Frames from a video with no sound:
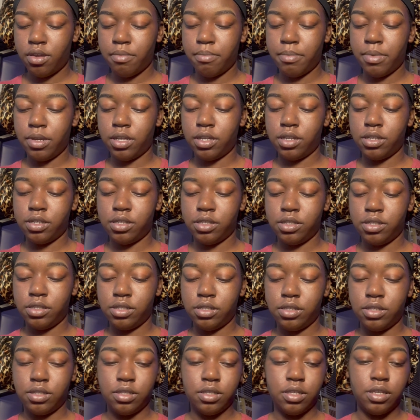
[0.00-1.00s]

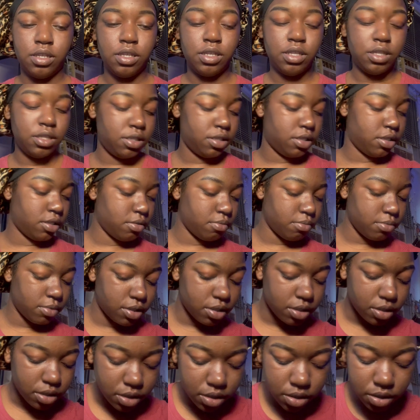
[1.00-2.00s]
Because it's some
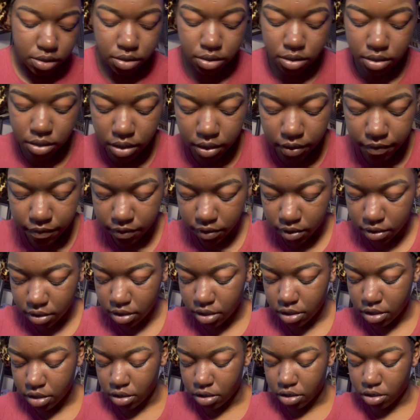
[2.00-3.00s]
good stuff
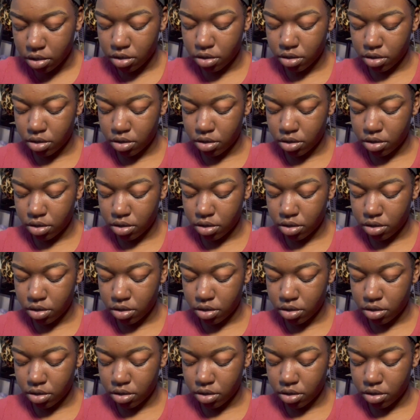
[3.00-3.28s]
in here.